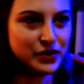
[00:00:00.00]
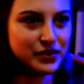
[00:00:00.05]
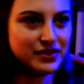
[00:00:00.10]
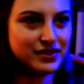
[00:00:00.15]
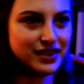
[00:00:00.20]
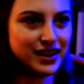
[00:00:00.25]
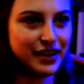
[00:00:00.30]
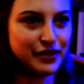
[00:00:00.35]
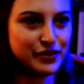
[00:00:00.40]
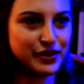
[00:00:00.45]

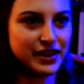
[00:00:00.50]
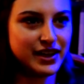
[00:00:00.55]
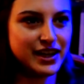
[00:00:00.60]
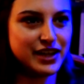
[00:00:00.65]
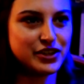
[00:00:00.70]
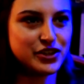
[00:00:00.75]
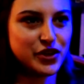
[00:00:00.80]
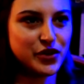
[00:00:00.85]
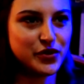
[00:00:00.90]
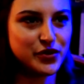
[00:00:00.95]
I feel like I
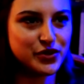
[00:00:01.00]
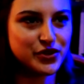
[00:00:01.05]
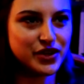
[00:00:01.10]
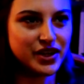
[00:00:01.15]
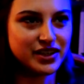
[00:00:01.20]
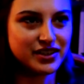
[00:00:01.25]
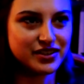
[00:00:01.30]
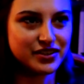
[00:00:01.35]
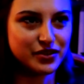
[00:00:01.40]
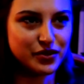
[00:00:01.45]
don't try
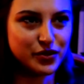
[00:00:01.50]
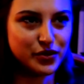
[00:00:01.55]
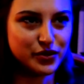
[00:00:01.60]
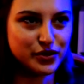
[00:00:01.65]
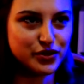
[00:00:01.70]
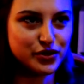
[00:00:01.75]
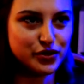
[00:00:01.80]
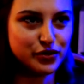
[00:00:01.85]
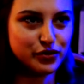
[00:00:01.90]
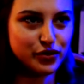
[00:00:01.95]
to hold
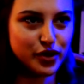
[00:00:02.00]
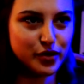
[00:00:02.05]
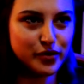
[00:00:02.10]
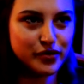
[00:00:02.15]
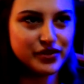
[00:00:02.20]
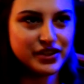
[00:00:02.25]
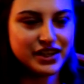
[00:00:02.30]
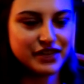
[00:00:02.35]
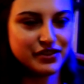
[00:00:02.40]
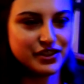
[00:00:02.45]
too firm of
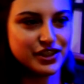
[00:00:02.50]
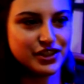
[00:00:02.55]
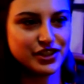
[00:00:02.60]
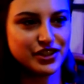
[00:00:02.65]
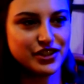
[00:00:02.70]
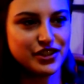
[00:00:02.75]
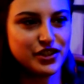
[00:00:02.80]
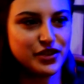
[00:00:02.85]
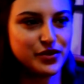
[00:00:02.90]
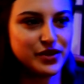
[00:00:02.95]
a
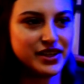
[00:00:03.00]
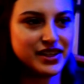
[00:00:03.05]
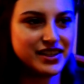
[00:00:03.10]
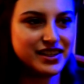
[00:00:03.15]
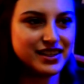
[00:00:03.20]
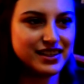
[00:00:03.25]
definition to it.